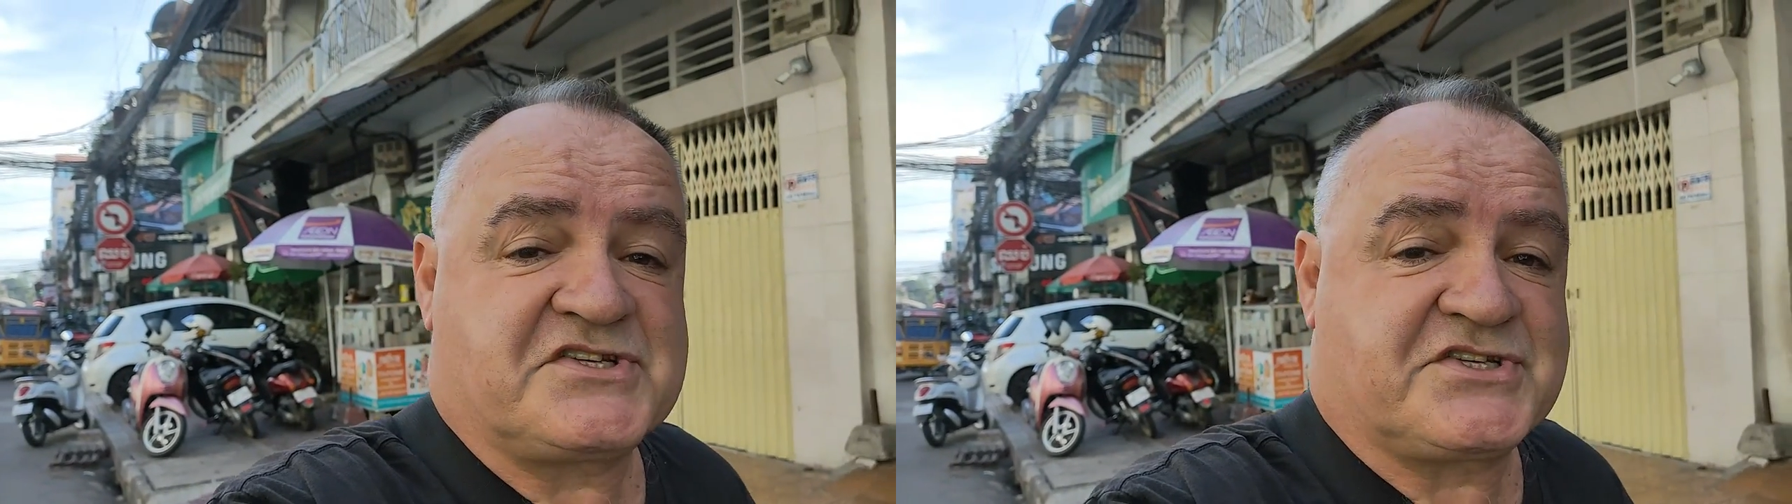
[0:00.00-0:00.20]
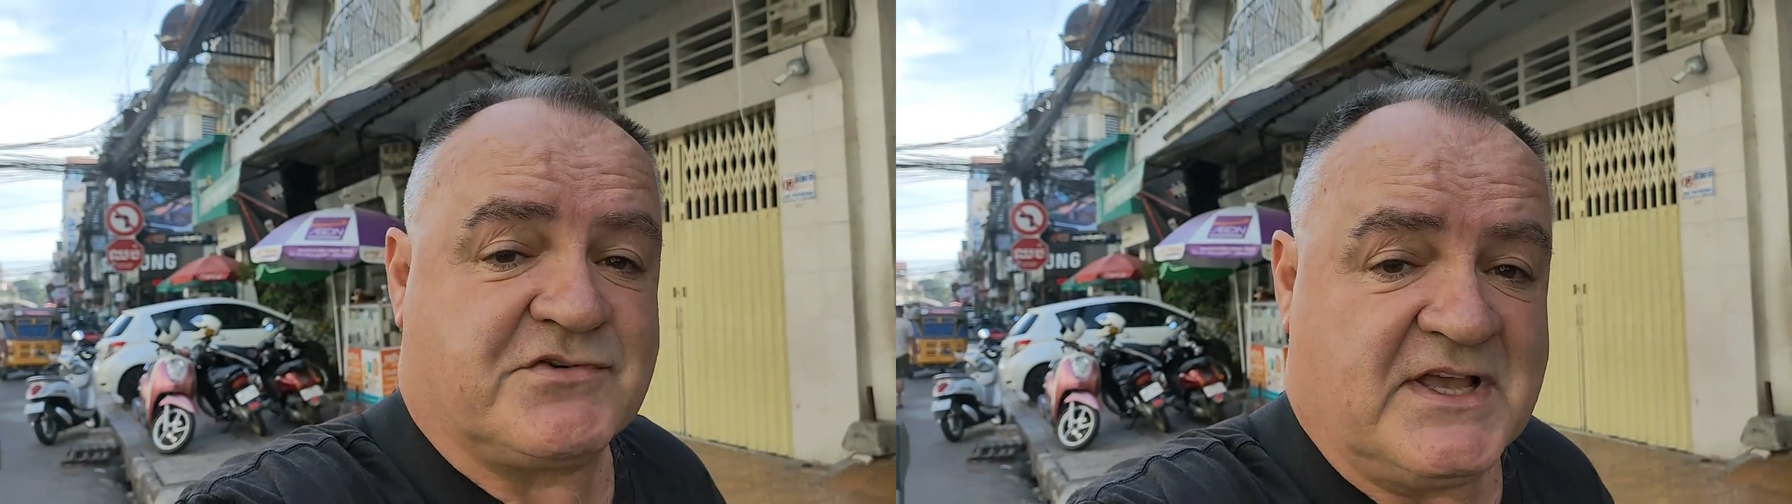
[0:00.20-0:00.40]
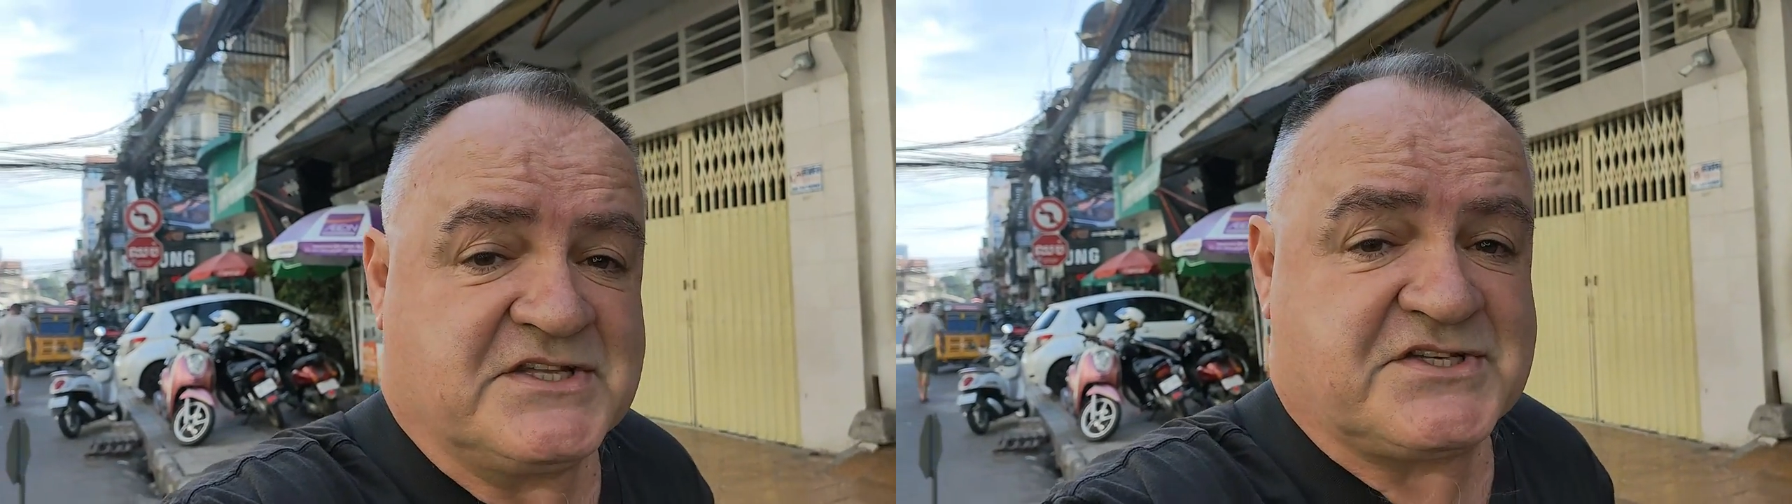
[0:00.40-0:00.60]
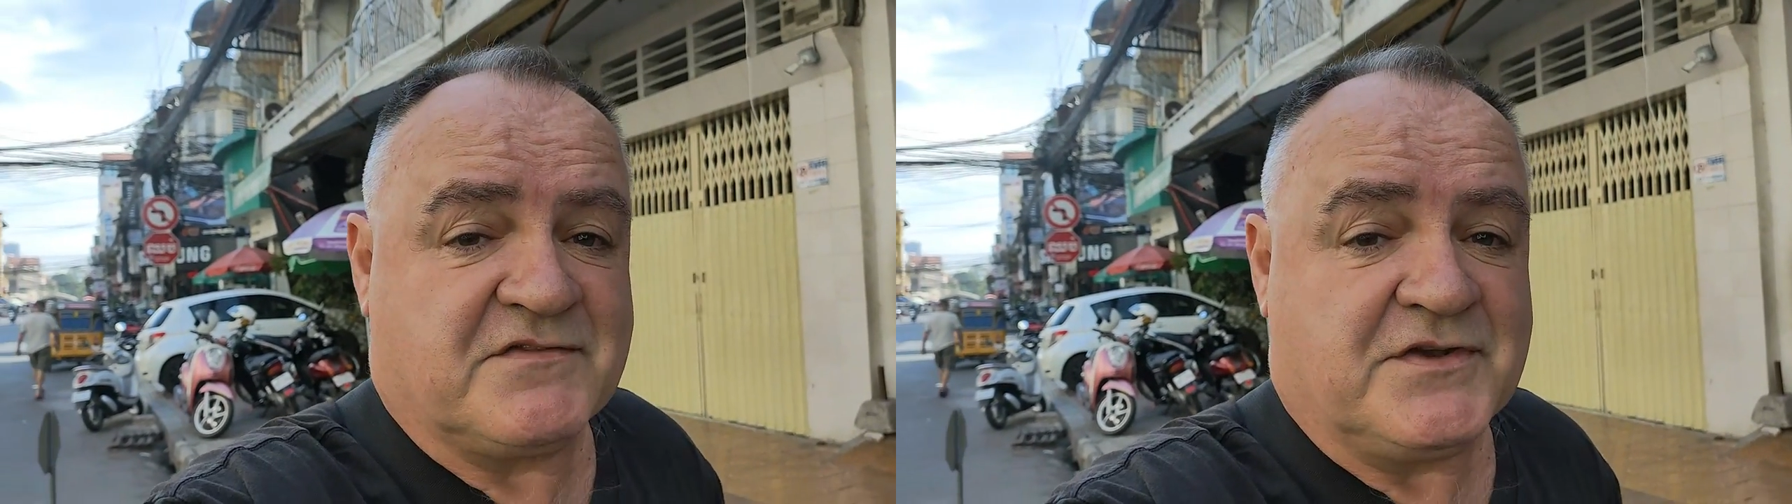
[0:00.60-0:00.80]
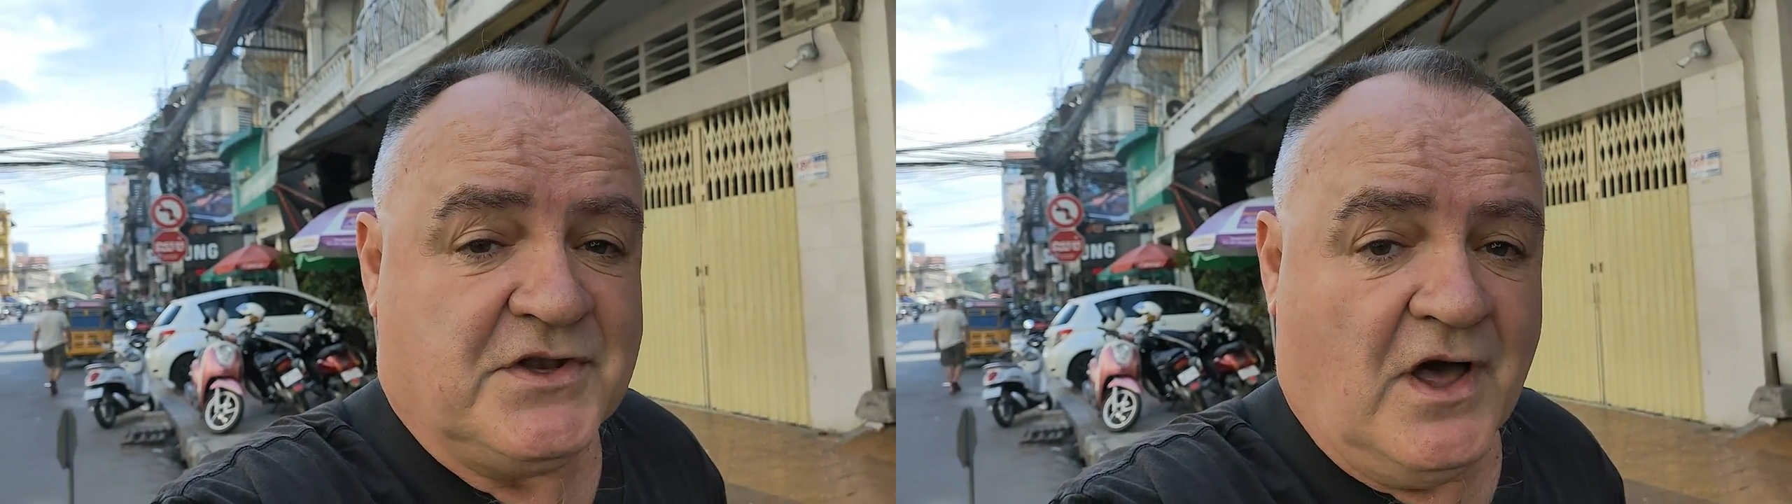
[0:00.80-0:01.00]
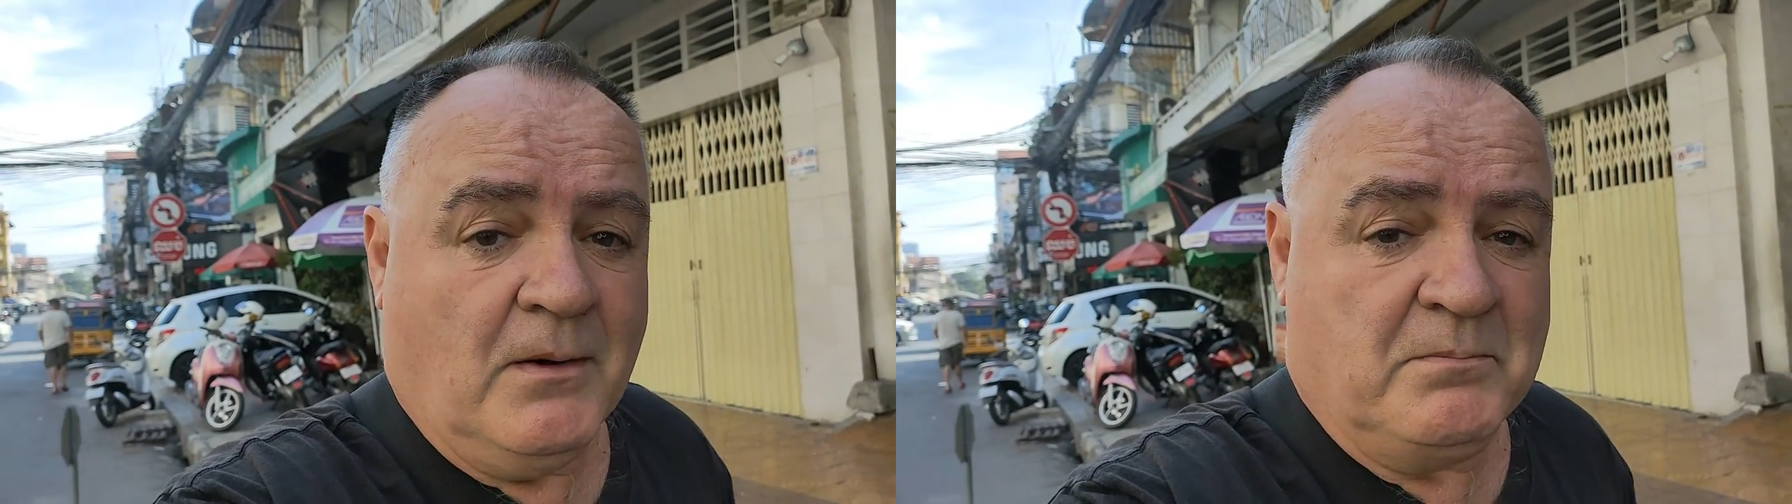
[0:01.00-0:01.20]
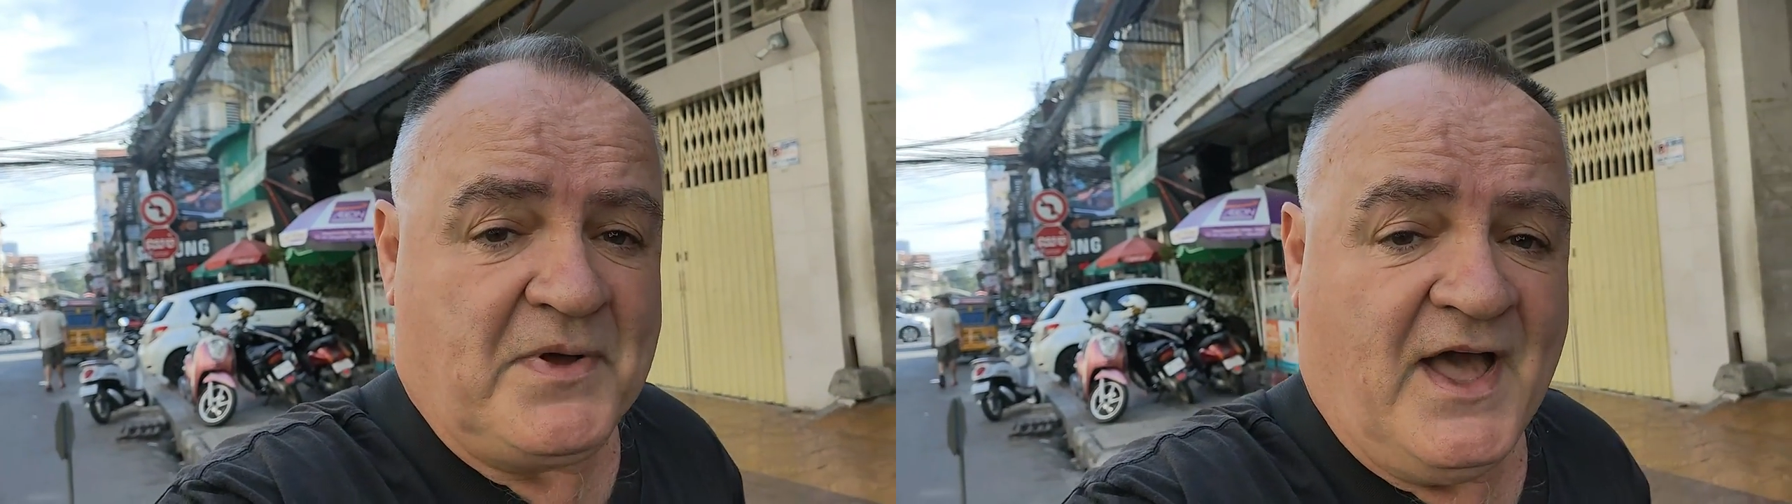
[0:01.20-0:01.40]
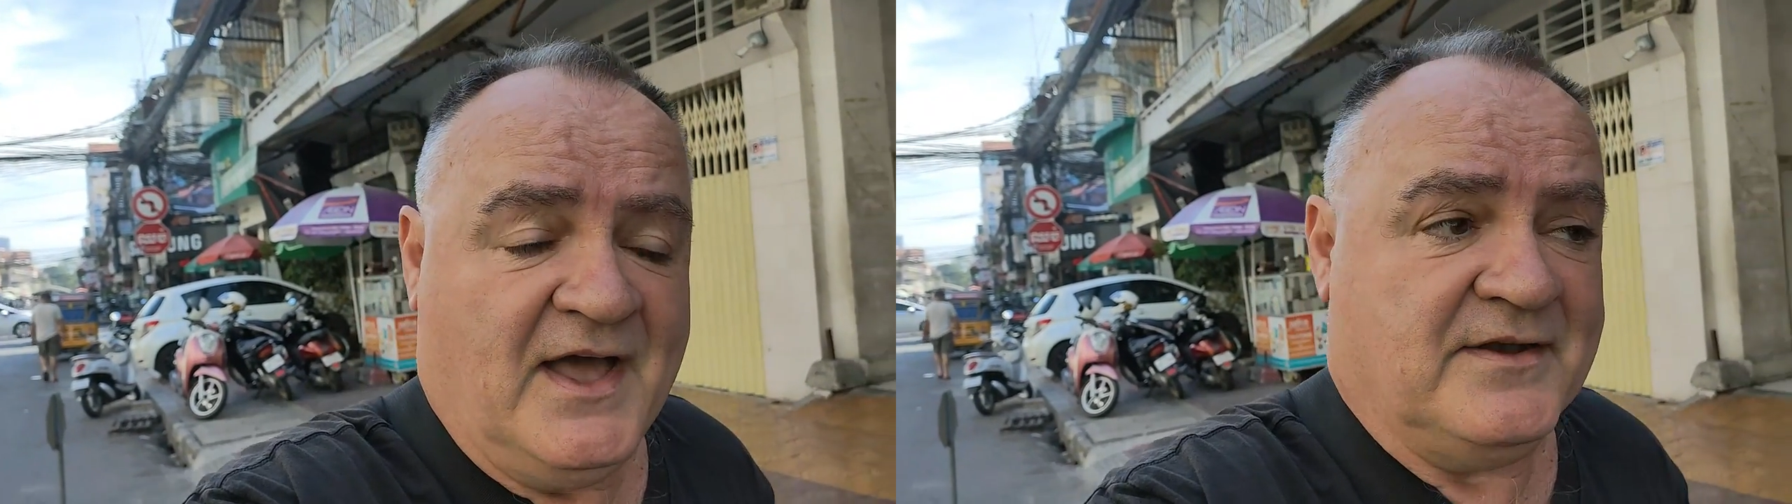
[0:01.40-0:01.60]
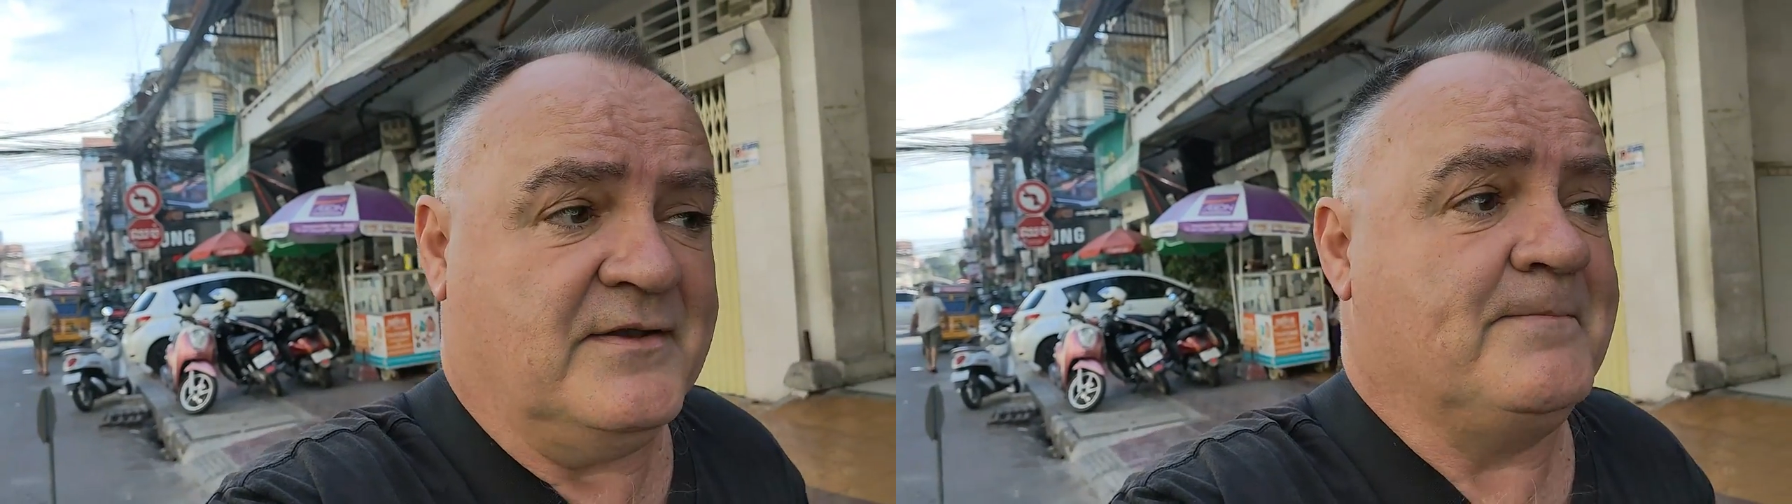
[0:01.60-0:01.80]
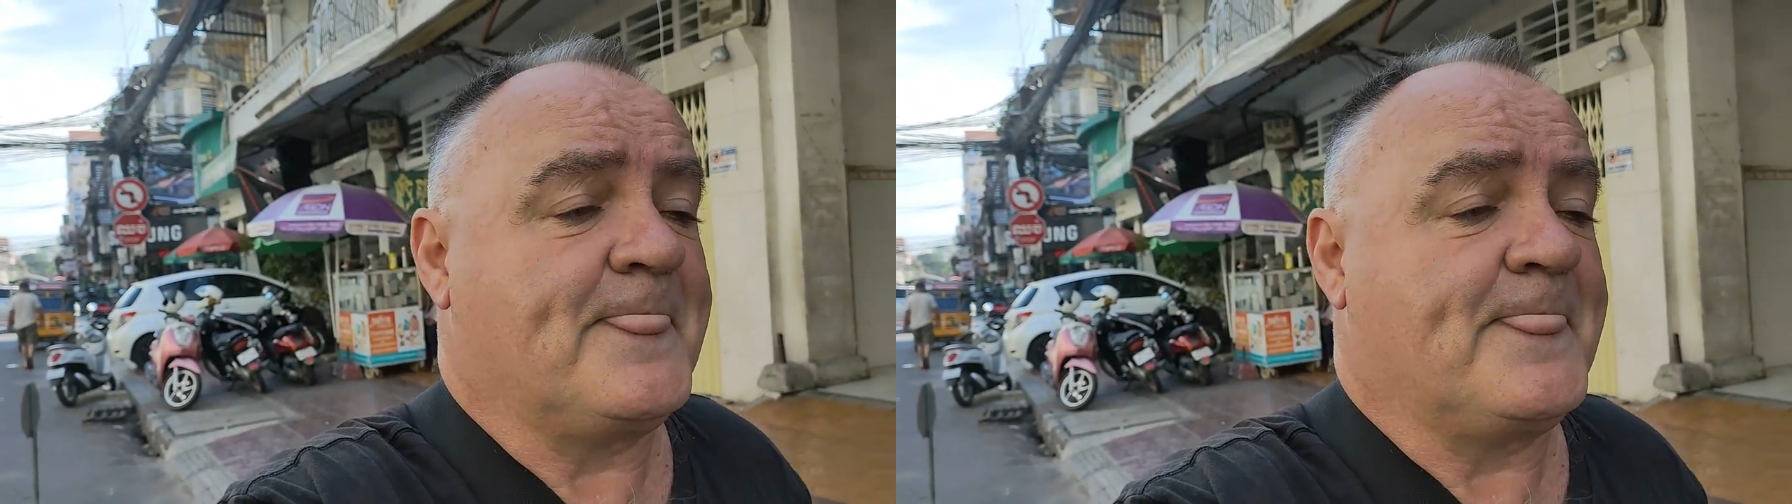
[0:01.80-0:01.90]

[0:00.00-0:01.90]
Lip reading: streets of Phnom Penh.